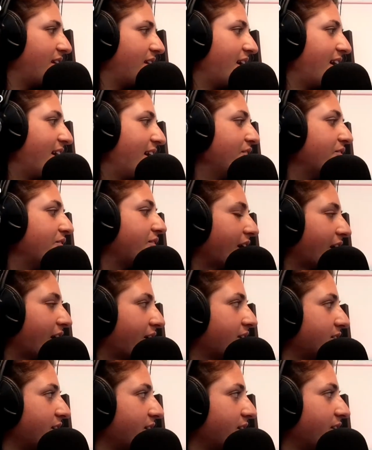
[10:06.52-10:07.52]
It
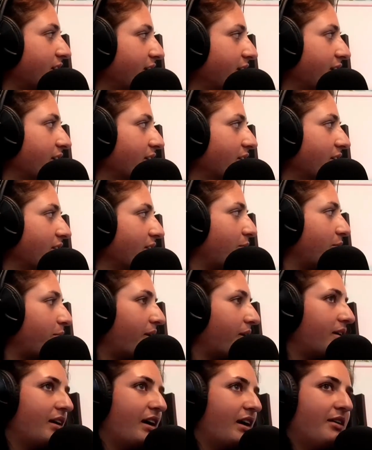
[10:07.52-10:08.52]
varies year to year,
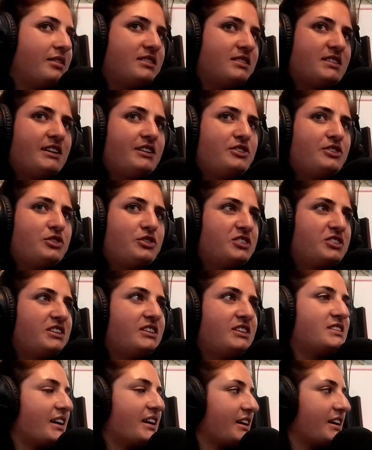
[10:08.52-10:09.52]
but yeah. I would say it's usually
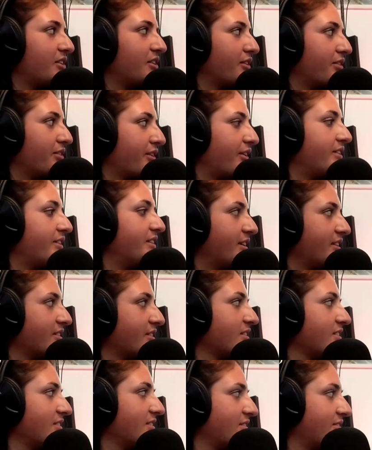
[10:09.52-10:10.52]
second or third
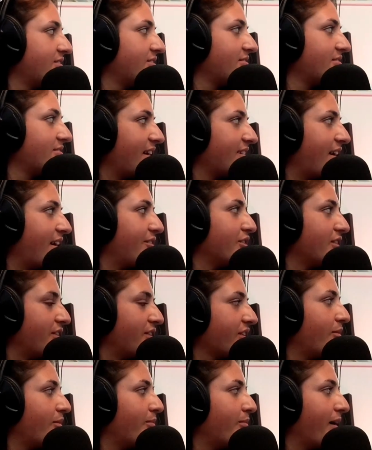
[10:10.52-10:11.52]
years after they've
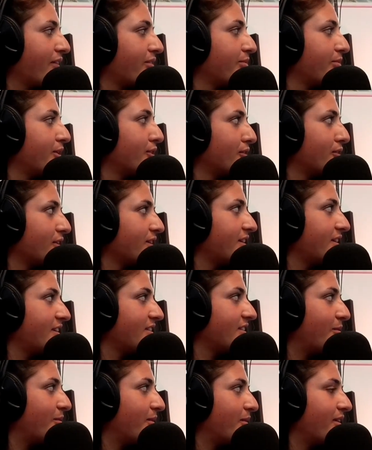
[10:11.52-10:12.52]
come back from their rookie
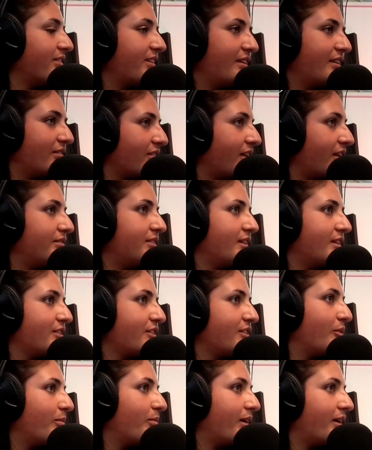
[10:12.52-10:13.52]
summer. They've loved it
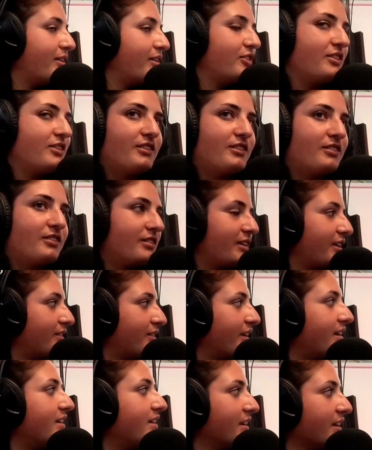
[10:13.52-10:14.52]
so much and they're really
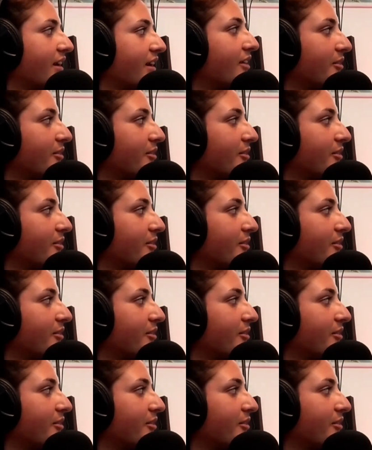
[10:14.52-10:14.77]
ready to go.